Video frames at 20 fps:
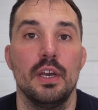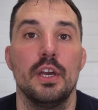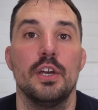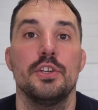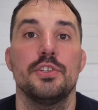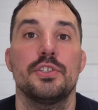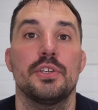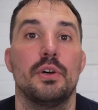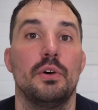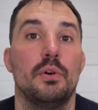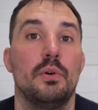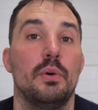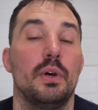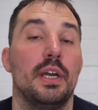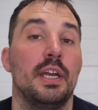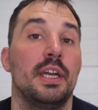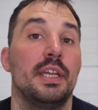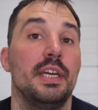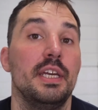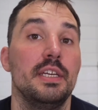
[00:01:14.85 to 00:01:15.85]
So
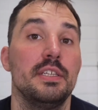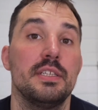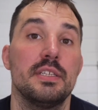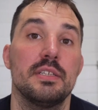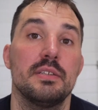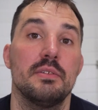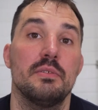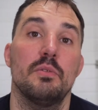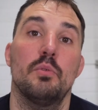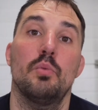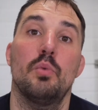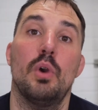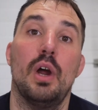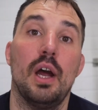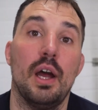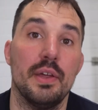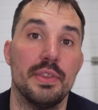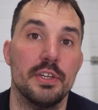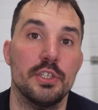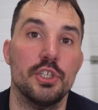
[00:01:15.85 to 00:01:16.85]
it is
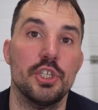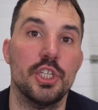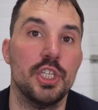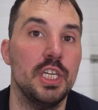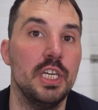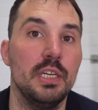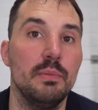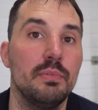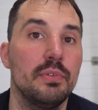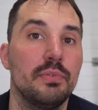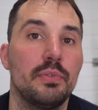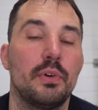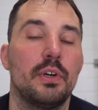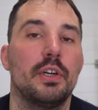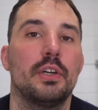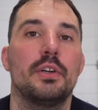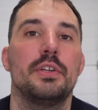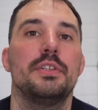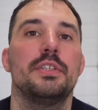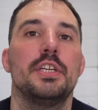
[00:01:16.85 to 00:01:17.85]
rather cheap for a
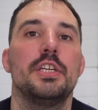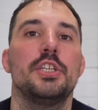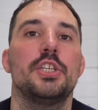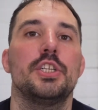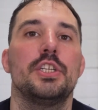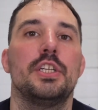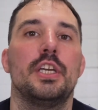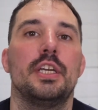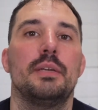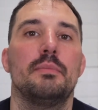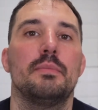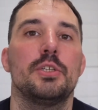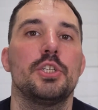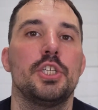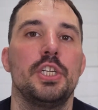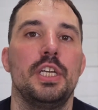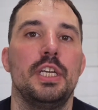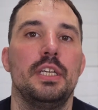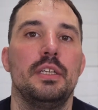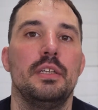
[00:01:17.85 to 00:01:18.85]
conditioning
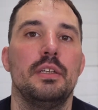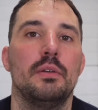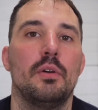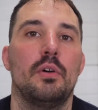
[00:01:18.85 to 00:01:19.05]
machine